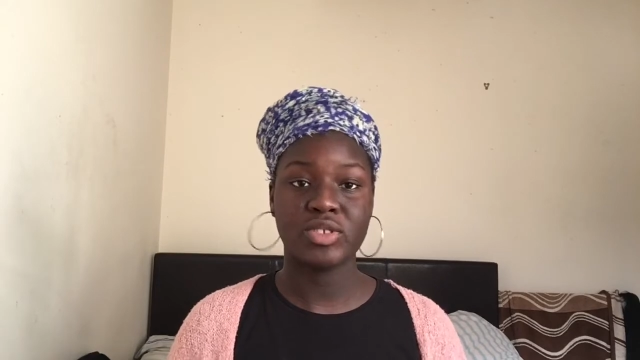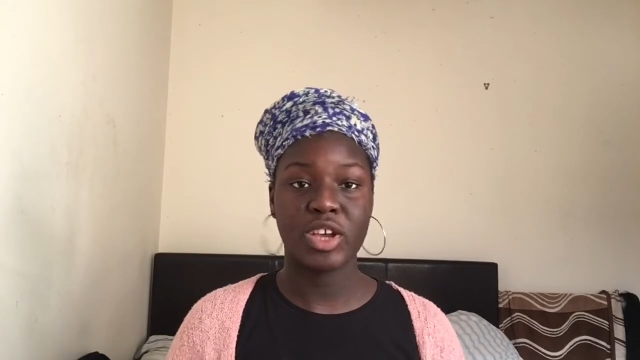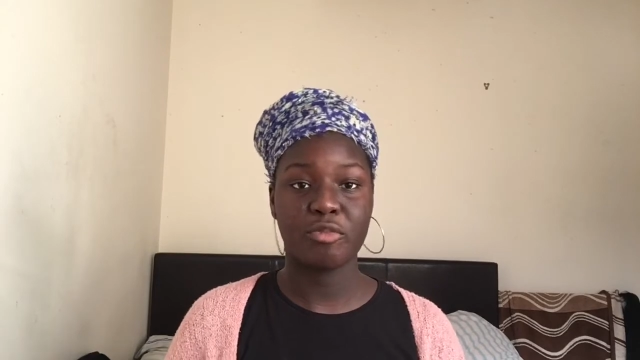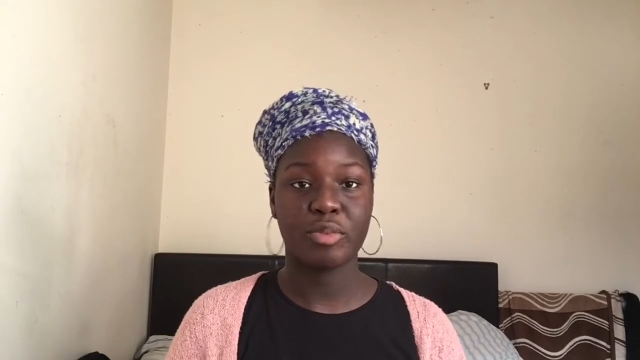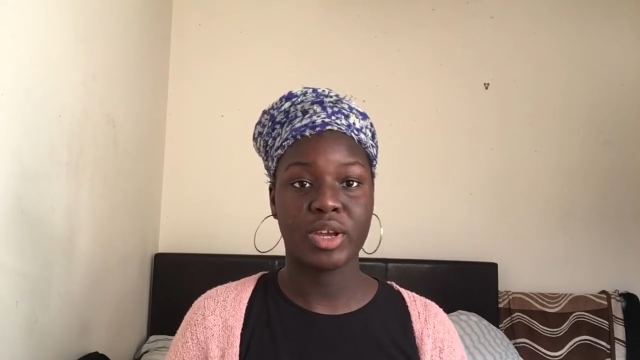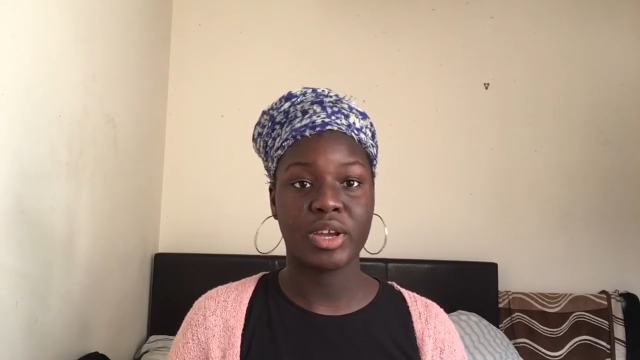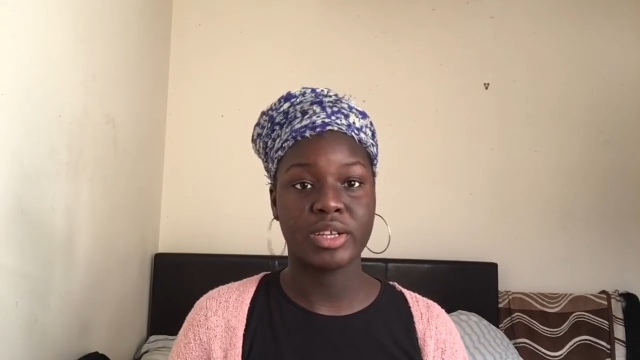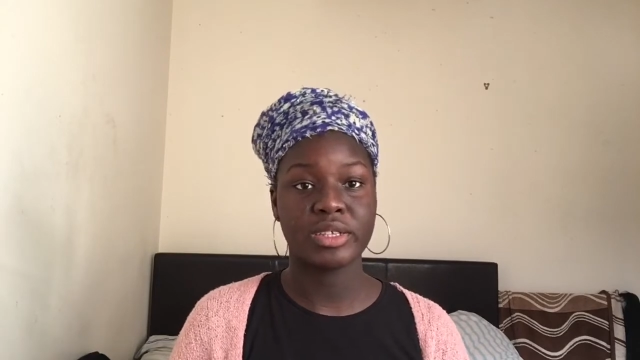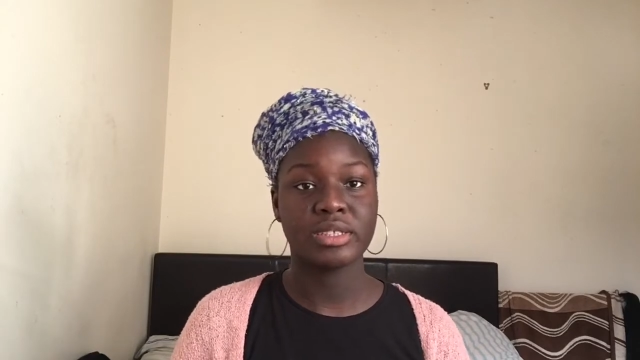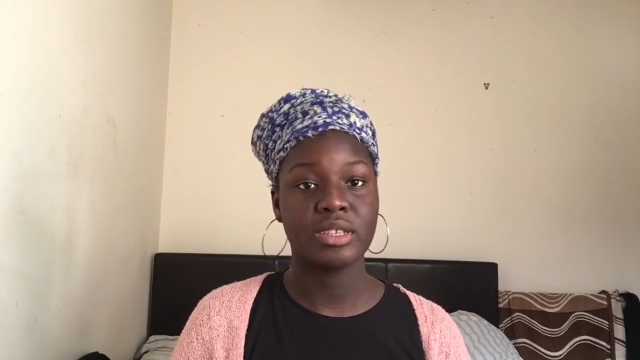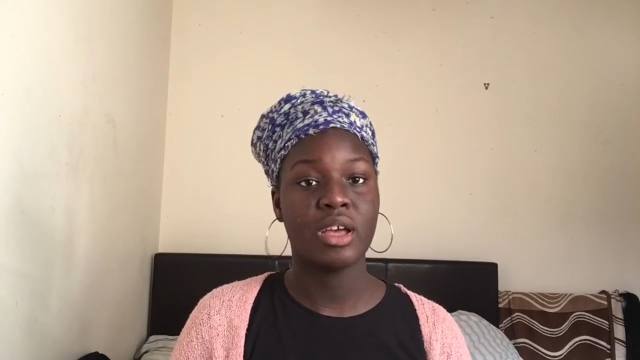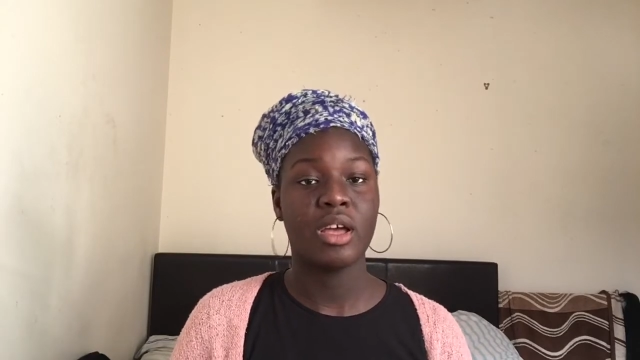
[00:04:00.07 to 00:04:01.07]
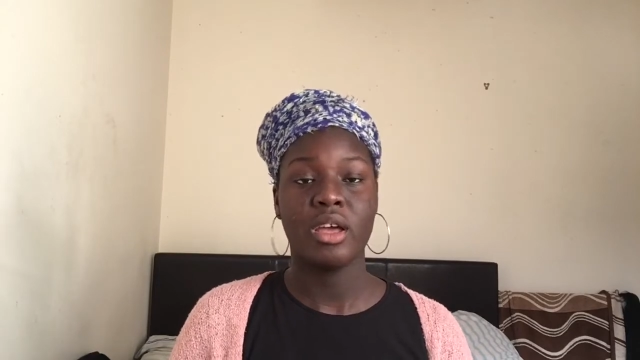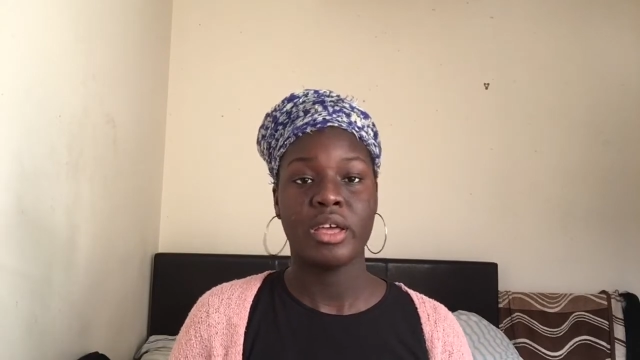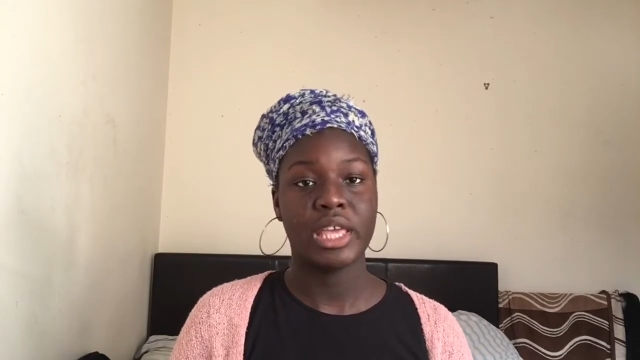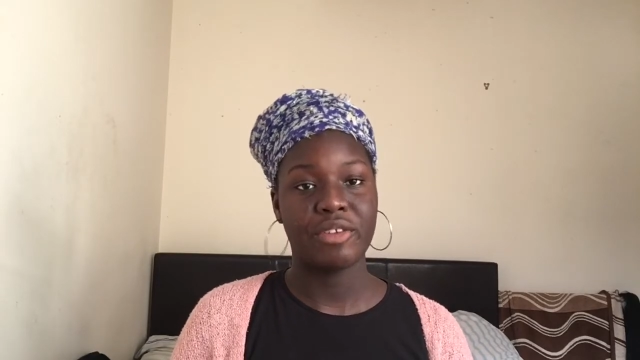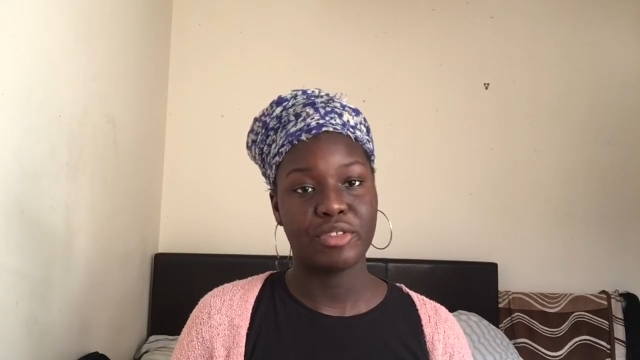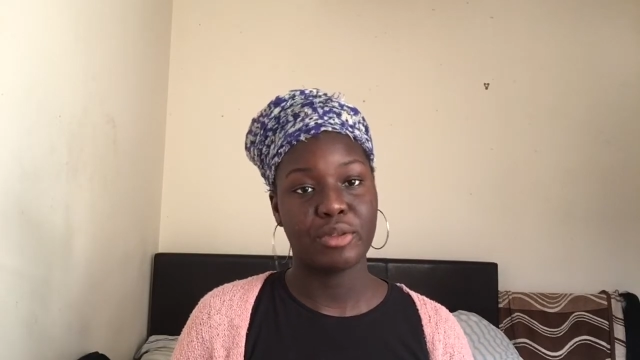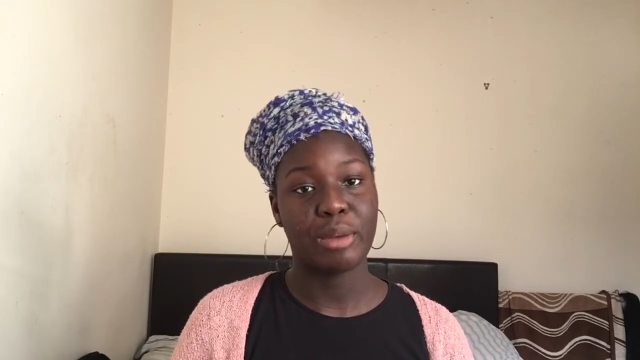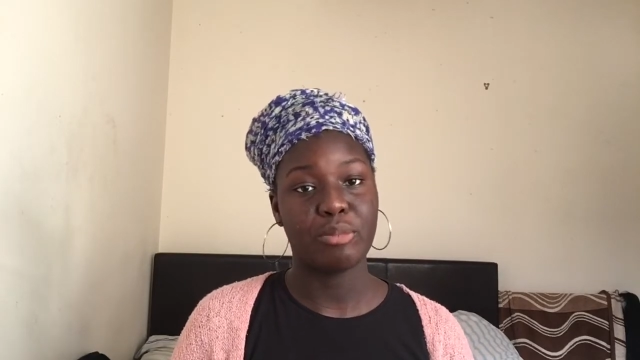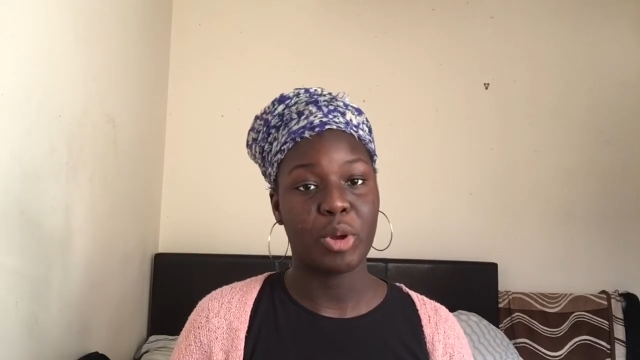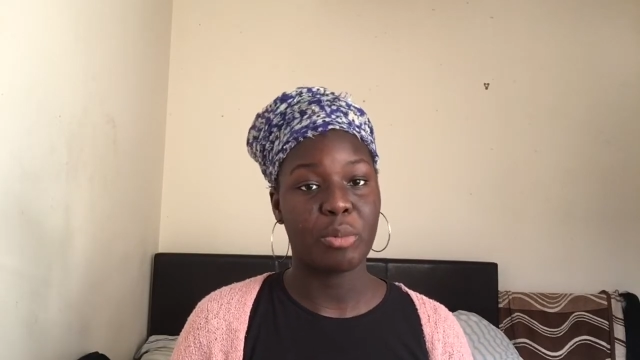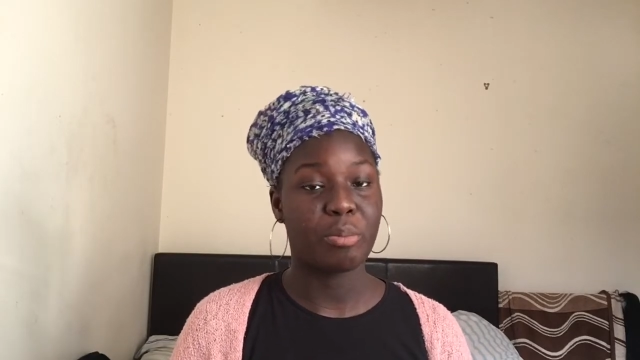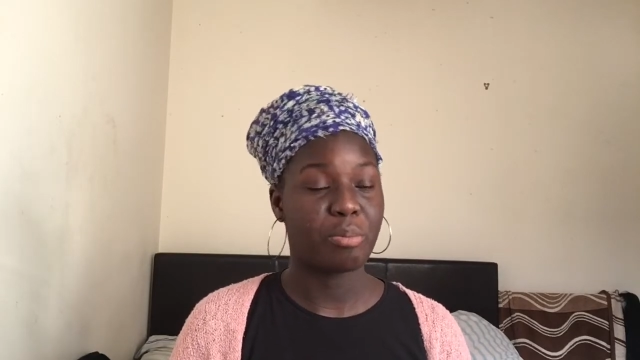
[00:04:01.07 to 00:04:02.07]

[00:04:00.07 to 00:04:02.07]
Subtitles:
stuff, because even though I'm not